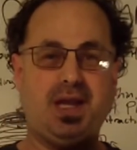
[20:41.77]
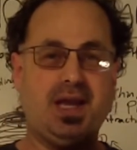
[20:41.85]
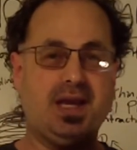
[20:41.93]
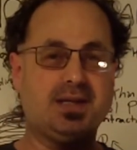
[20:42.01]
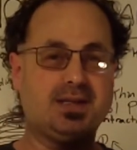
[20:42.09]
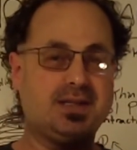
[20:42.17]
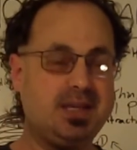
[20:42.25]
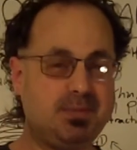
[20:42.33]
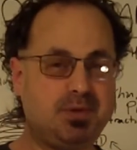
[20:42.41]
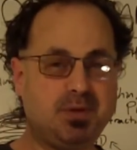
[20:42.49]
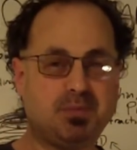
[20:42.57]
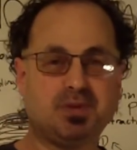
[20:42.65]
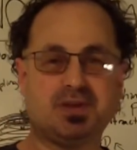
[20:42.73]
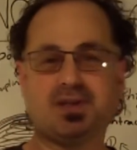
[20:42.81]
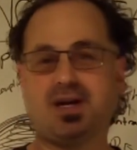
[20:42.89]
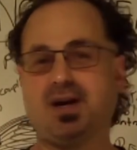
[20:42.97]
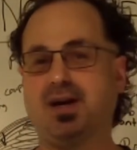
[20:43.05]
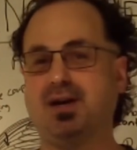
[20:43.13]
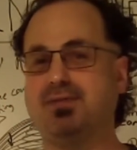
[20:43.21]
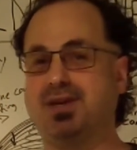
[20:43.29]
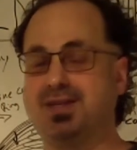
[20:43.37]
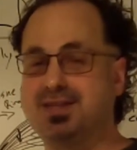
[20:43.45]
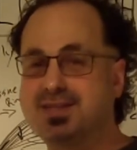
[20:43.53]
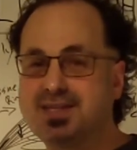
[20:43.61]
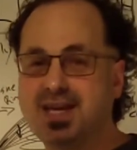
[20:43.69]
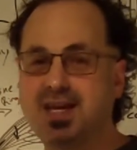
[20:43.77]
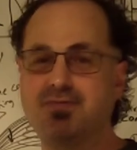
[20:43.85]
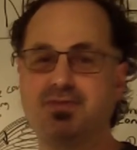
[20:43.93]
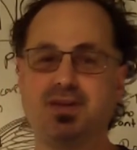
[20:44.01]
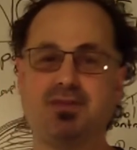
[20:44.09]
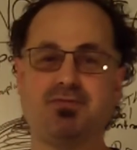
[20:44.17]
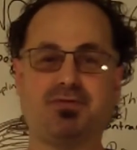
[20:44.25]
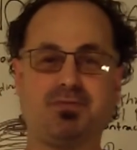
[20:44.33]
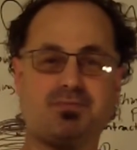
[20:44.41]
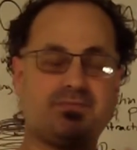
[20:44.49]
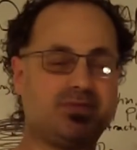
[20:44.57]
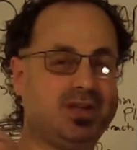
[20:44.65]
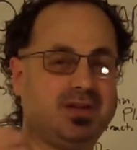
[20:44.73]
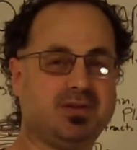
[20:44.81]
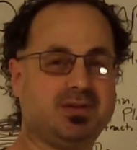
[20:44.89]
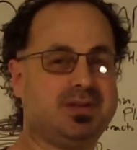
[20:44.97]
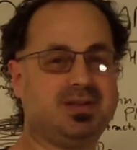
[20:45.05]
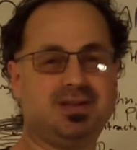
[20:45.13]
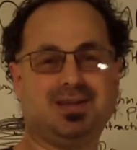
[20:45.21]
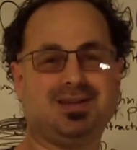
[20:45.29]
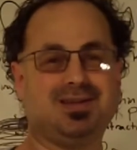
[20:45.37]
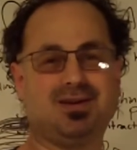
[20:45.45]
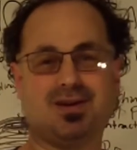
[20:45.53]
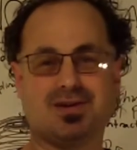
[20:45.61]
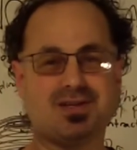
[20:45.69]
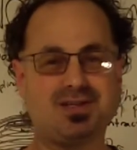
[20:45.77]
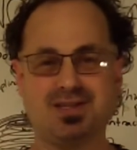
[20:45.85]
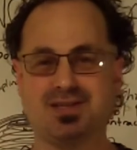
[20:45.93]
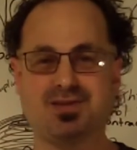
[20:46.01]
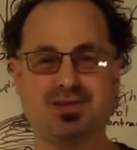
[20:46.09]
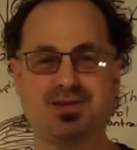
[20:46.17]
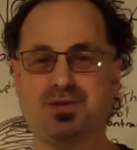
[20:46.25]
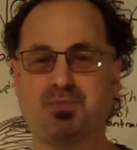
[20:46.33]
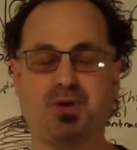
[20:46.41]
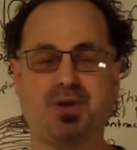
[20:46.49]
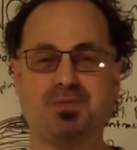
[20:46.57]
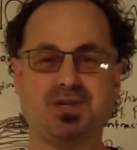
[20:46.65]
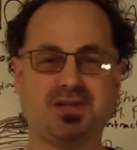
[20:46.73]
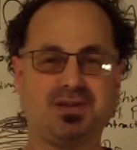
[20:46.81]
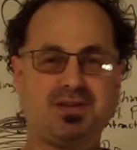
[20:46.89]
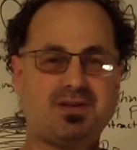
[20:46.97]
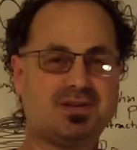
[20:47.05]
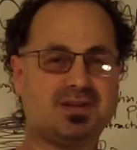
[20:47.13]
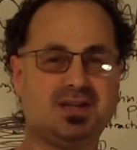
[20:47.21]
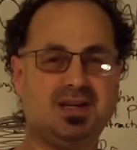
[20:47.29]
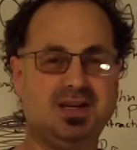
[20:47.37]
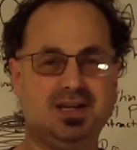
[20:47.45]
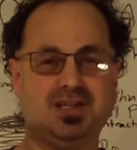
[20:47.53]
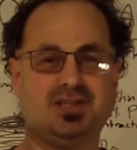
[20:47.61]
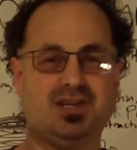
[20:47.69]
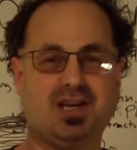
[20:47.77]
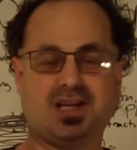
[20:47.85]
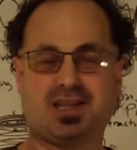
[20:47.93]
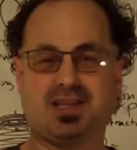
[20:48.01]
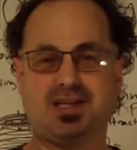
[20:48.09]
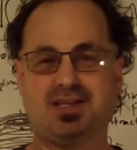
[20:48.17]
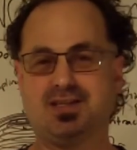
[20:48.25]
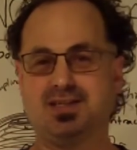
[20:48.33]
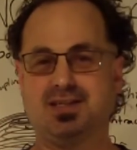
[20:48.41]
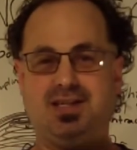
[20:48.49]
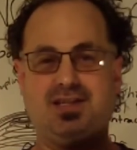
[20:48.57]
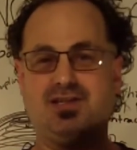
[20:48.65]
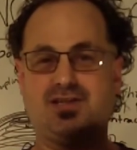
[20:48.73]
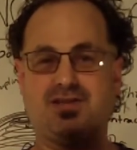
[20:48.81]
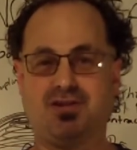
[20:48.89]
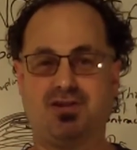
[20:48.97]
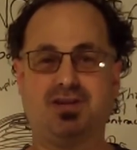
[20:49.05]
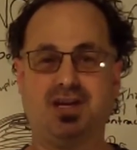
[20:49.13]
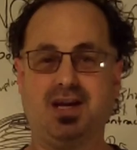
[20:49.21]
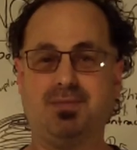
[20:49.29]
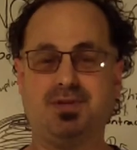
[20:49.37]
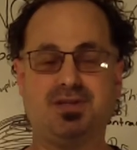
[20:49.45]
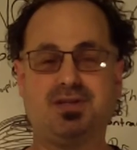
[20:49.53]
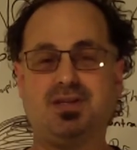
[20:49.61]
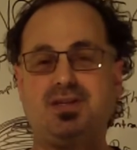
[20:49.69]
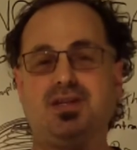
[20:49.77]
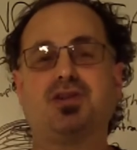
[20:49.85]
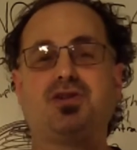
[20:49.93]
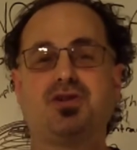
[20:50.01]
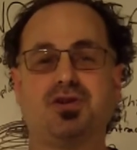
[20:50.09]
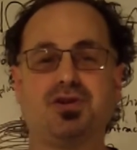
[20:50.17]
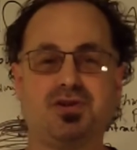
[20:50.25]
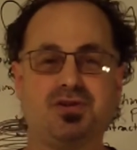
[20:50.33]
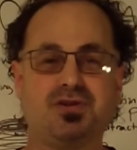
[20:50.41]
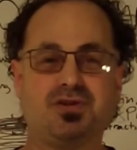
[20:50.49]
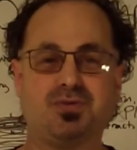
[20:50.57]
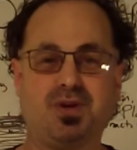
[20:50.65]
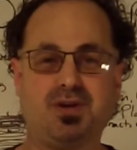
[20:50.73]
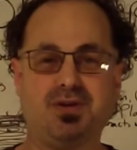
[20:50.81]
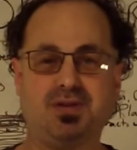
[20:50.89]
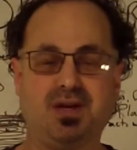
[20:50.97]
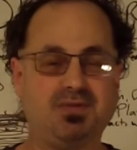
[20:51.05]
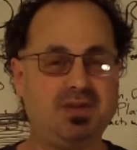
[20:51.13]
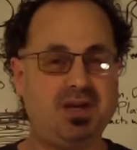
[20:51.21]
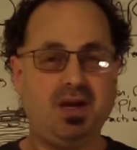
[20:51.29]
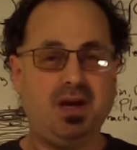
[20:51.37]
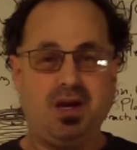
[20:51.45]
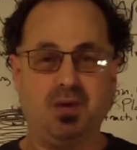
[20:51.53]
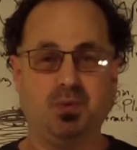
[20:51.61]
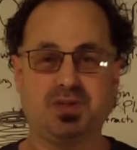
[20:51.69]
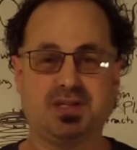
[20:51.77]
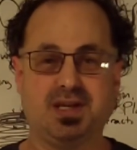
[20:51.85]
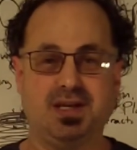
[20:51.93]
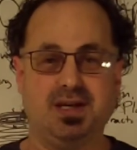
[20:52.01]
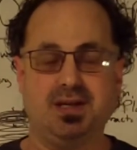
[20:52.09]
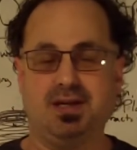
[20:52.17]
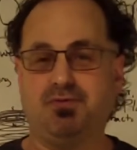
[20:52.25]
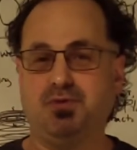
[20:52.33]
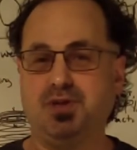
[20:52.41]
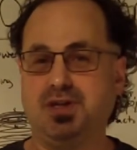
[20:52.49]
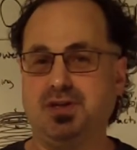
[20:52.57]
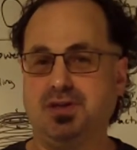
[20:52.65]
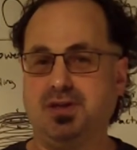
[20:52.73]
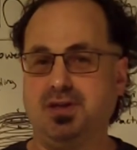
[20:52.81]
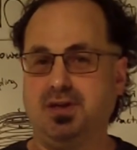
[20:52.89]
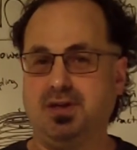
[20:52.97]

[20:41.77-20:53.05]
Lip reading: and keep people alive and save them from, you get heart disease and all these other problems out there and genetic things and just heart damage that occurs throughout your life. And once again, if we could